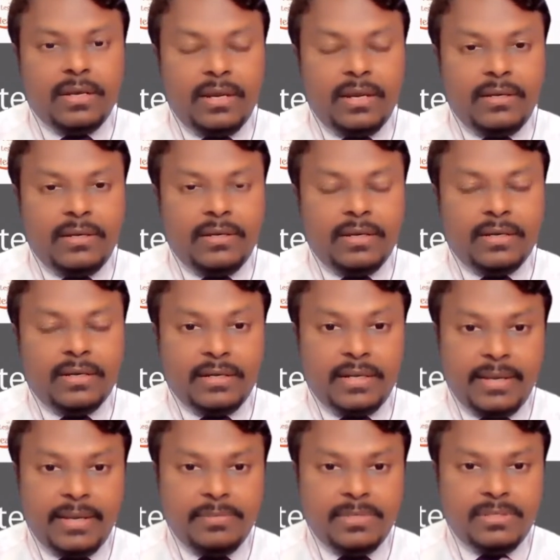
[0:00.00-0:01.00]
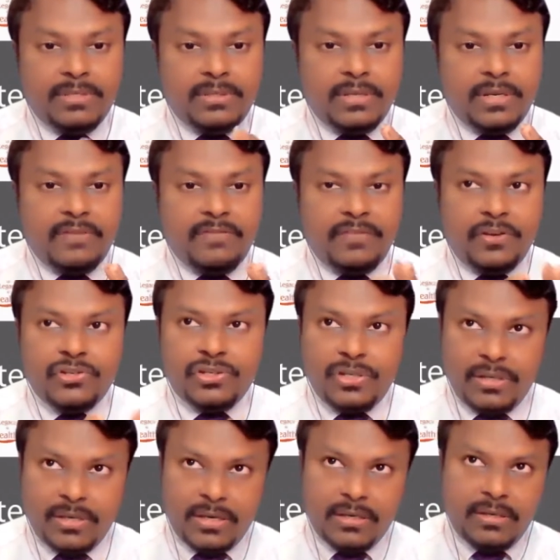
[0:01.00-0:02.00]
And at times, the
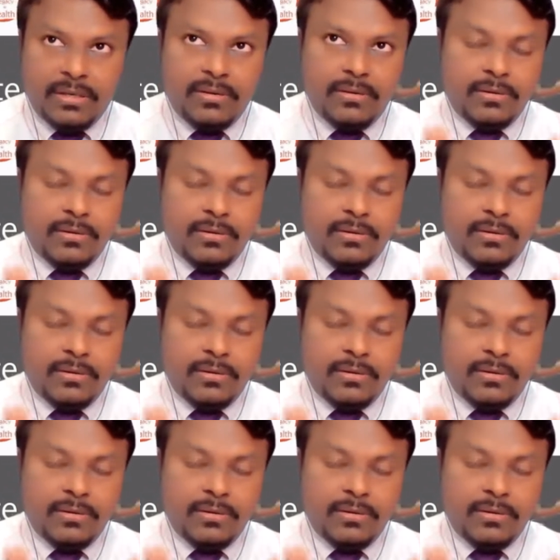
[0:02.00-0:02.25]
infection can